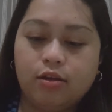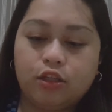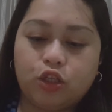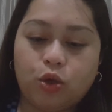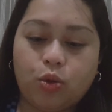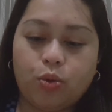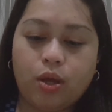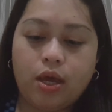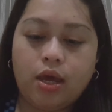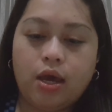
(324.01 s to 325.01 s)
So
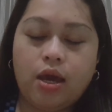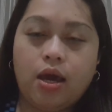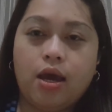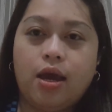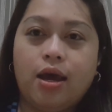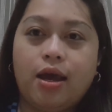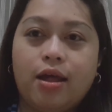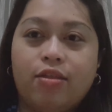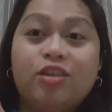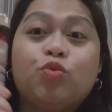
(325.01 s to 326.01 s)

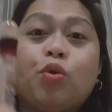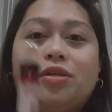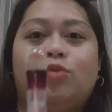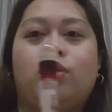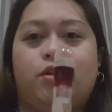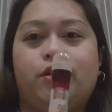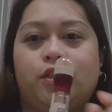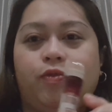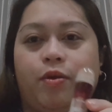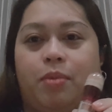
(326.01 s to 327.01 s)
this works
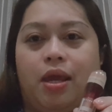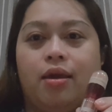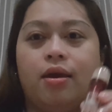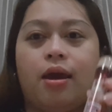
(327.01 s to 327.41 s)
wonders for me.